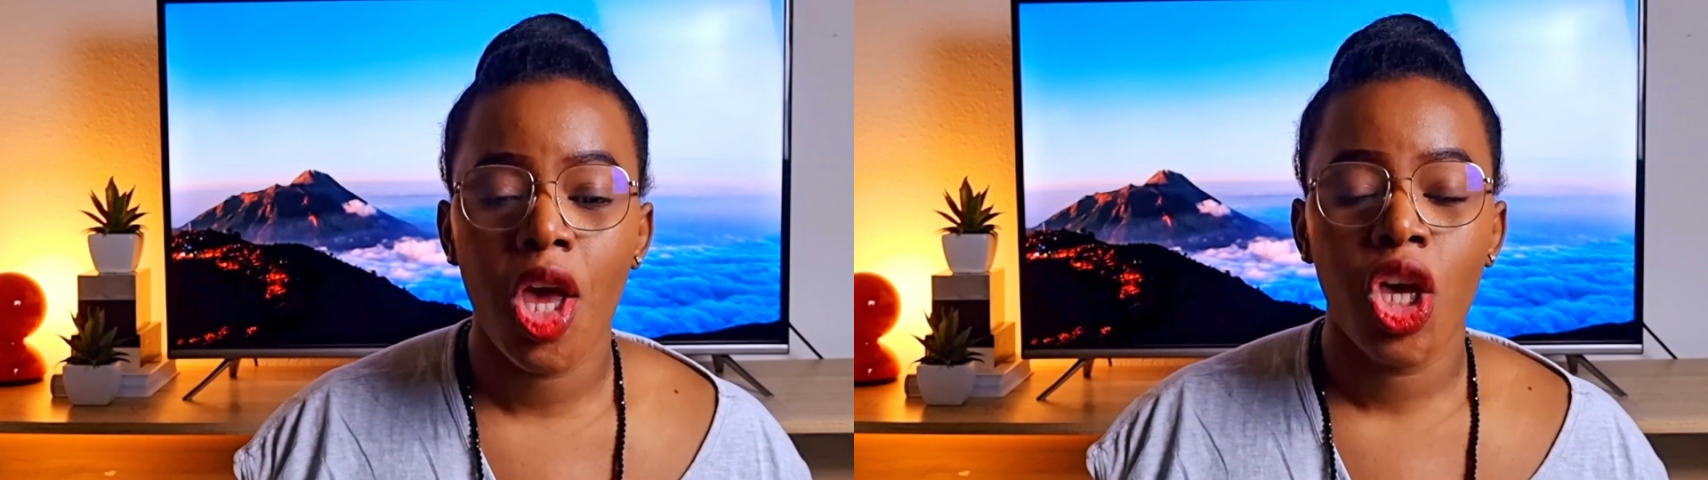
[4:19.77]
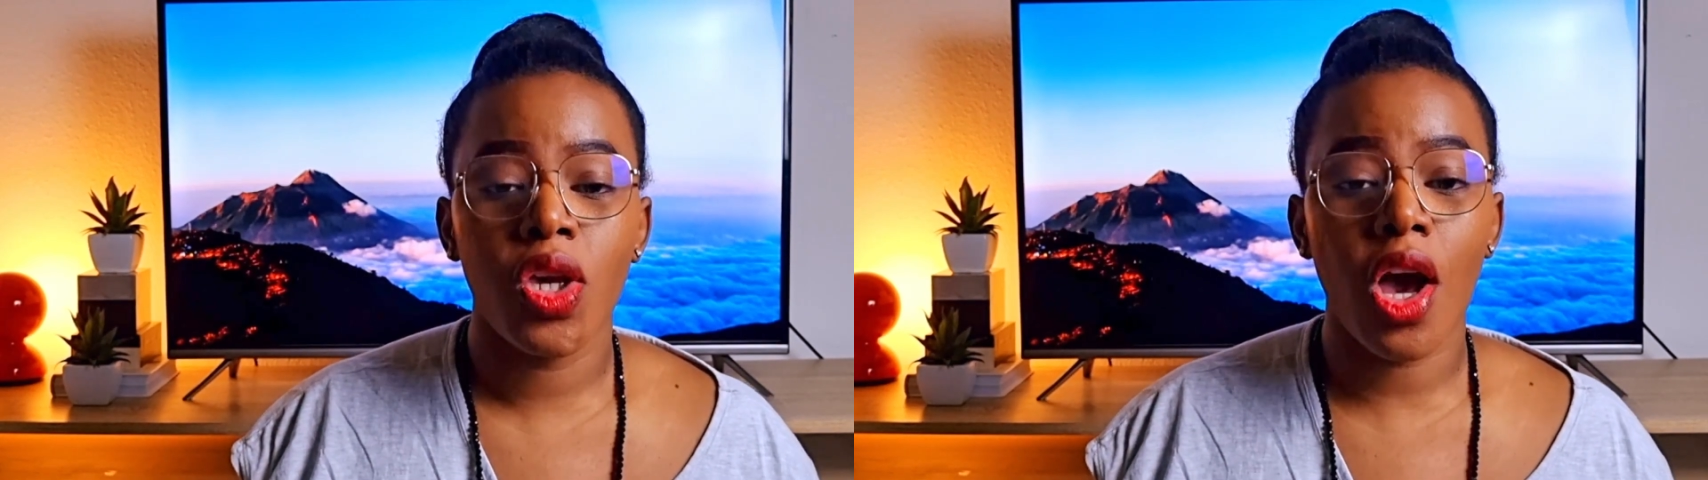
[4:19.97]

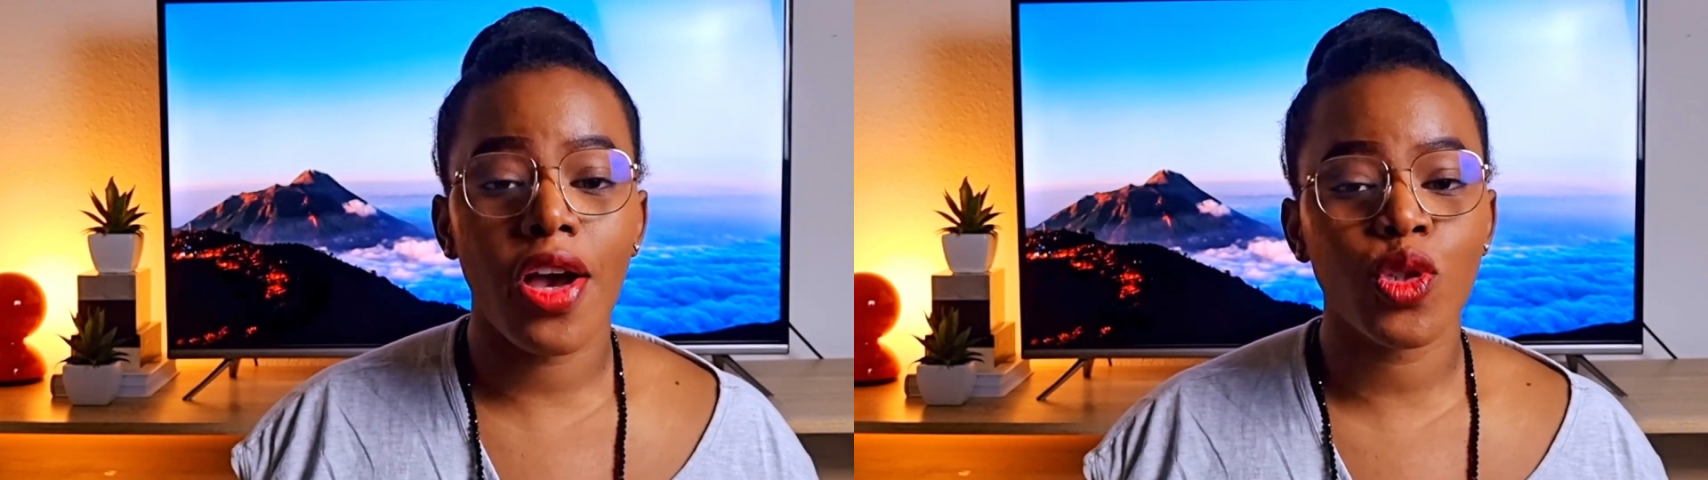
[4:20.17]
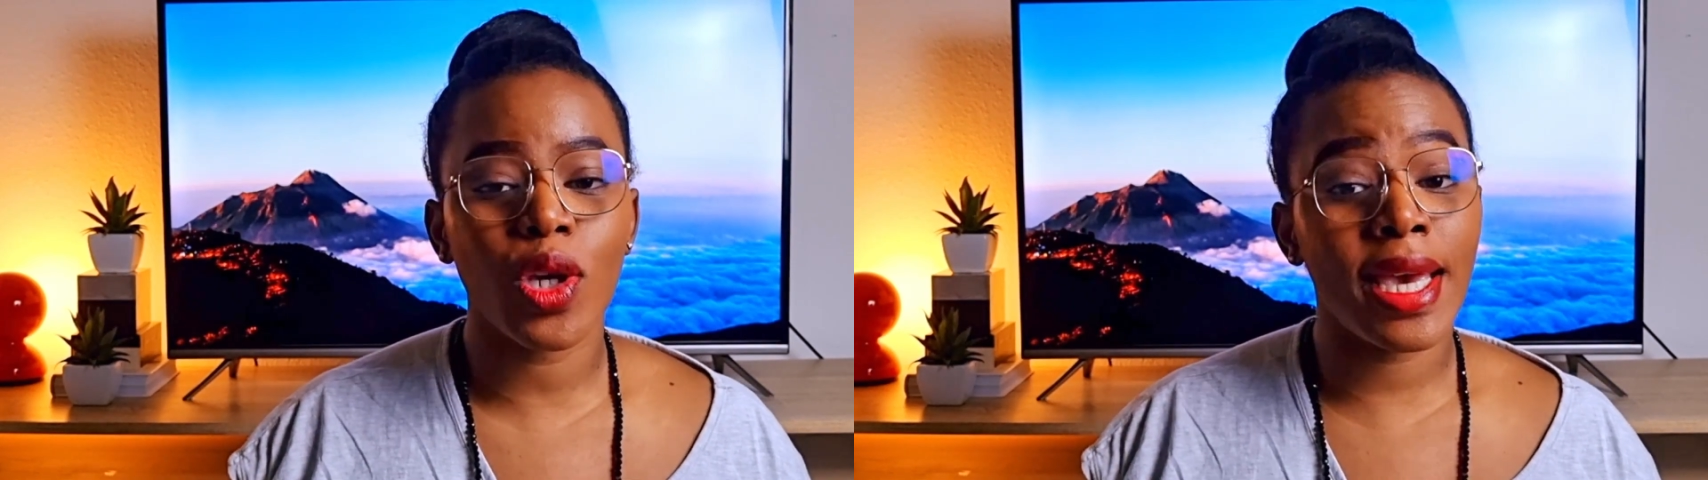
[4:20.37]
you're
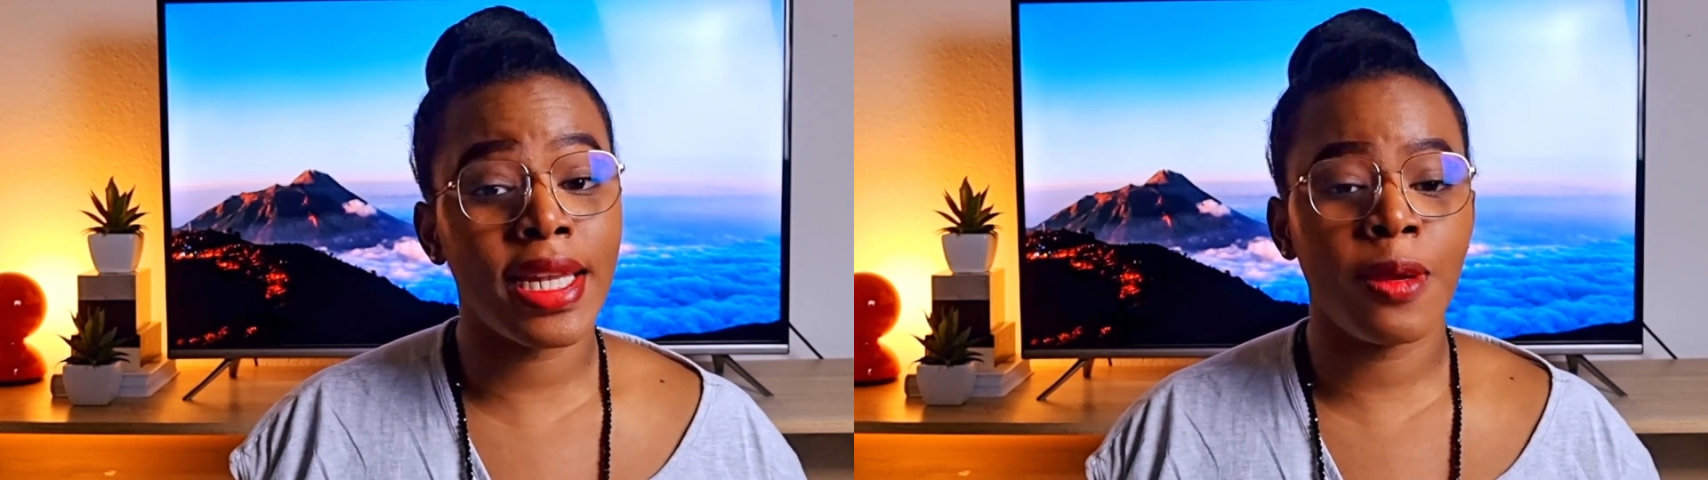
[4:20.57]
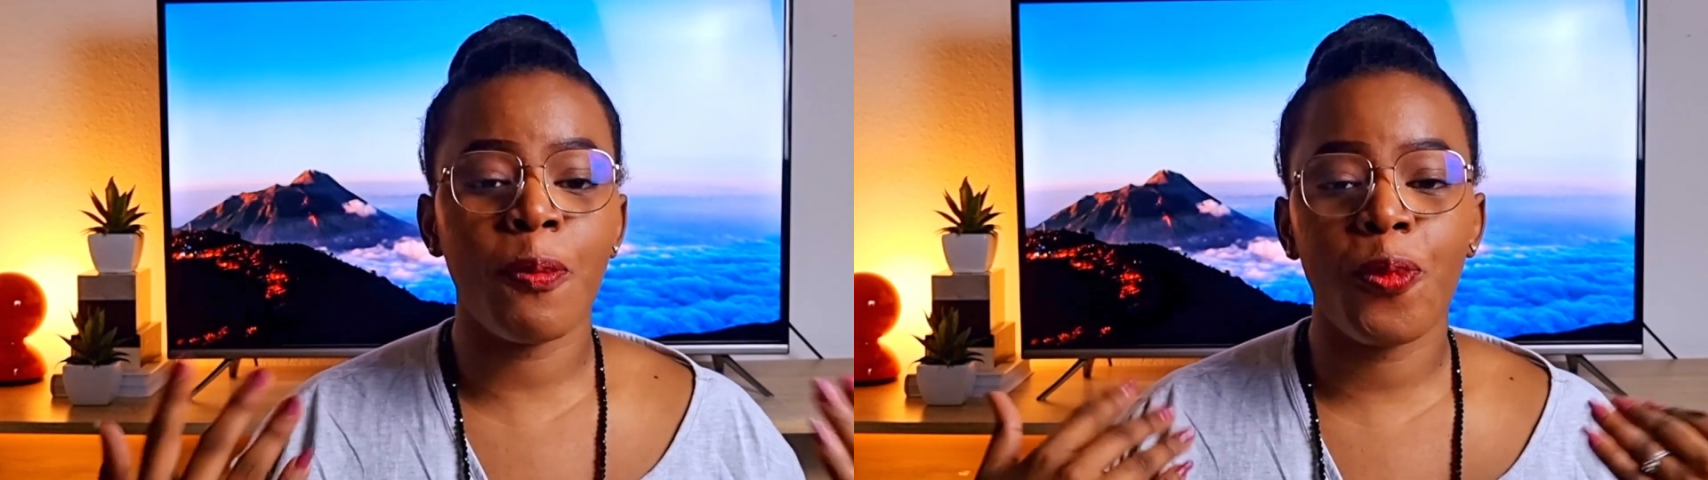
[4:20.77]
also
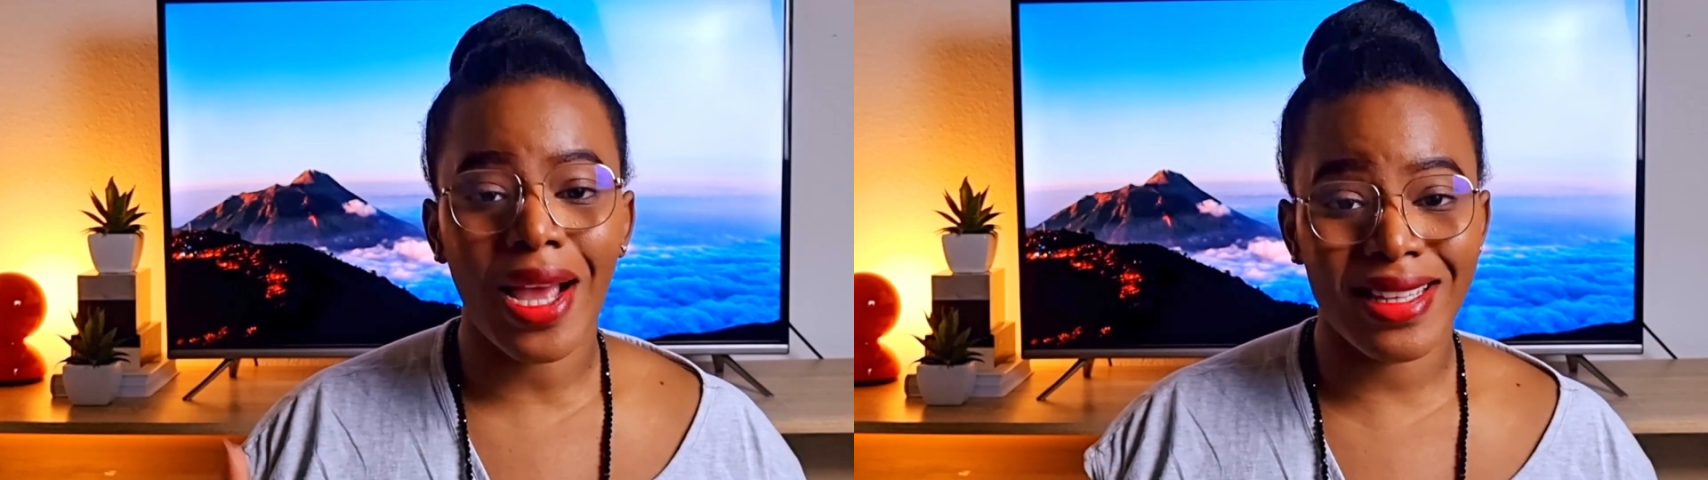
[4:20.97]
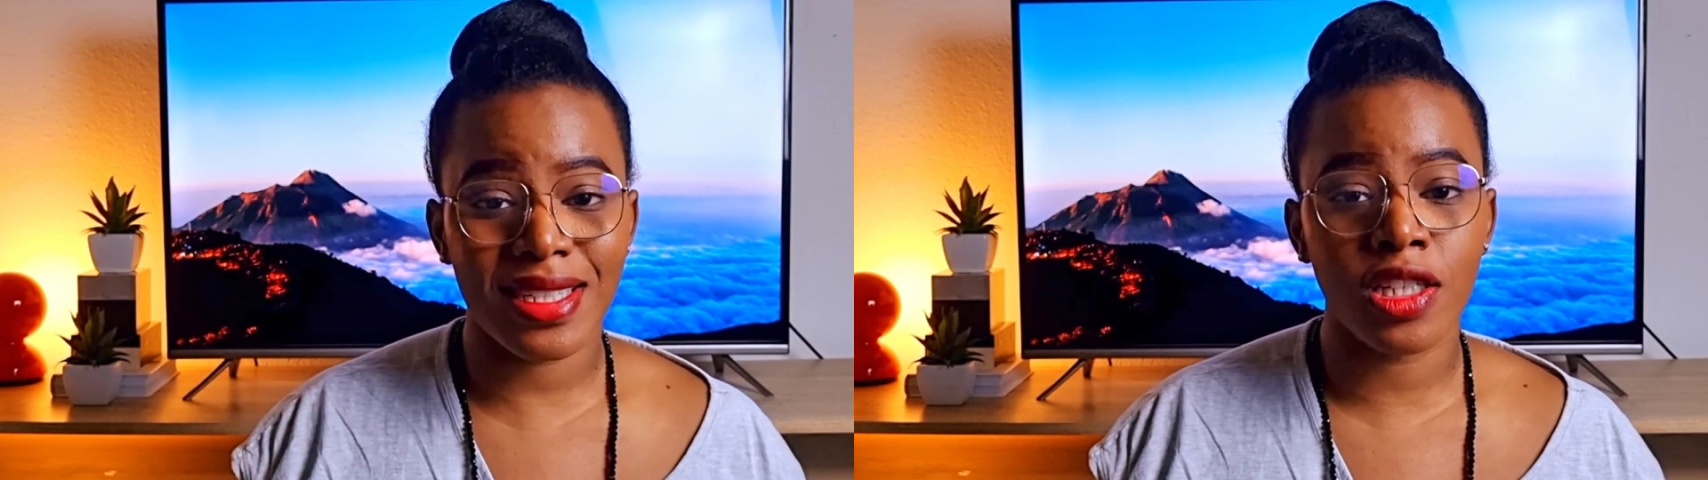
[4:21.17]
gaining practical